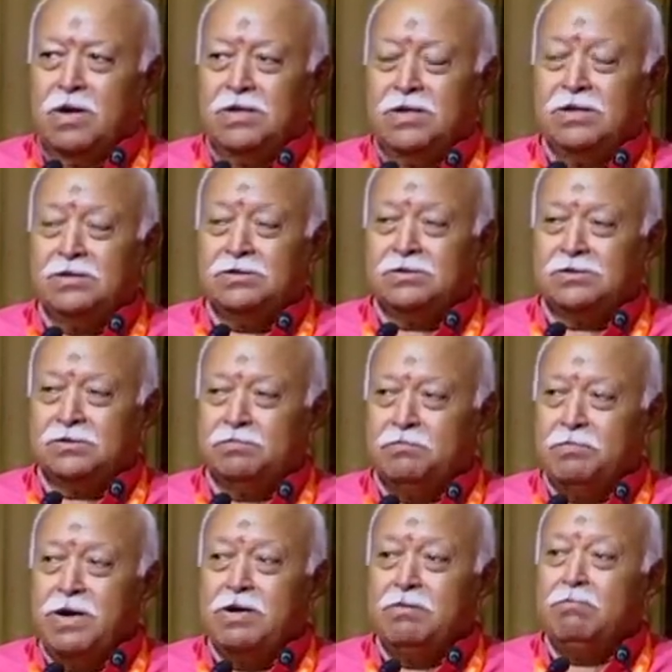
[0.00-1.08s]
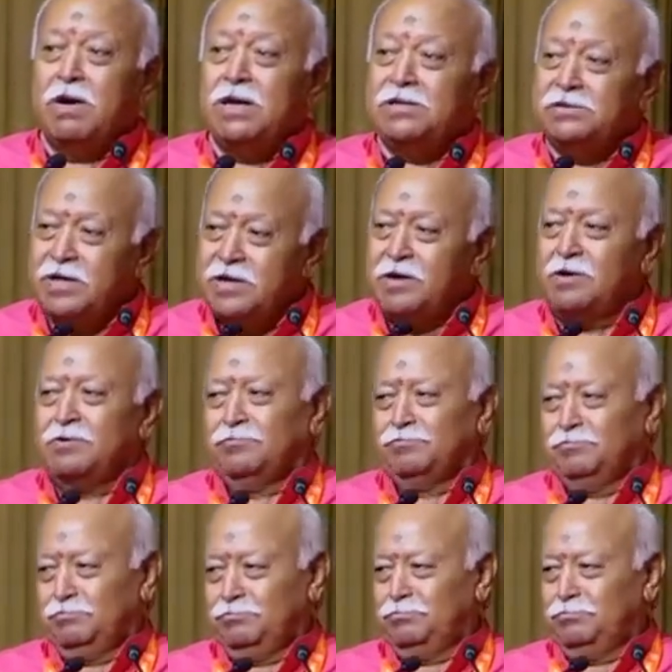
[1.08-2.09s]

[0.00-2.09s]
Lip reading: what is meant by Jaya.